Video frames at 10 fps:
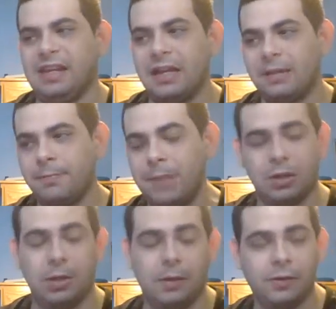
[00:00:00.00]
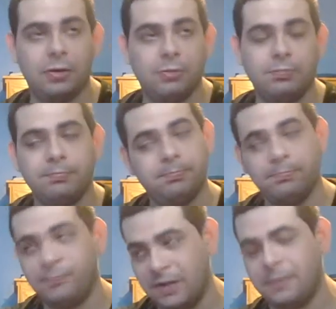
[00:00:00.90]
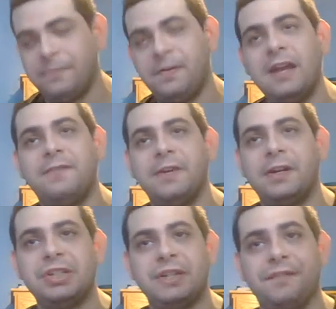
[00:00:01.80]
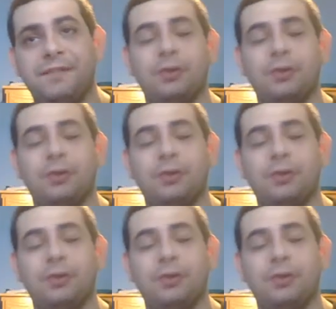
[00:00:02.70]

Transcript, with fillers: Like Better Off Alone, favorite fan fiction,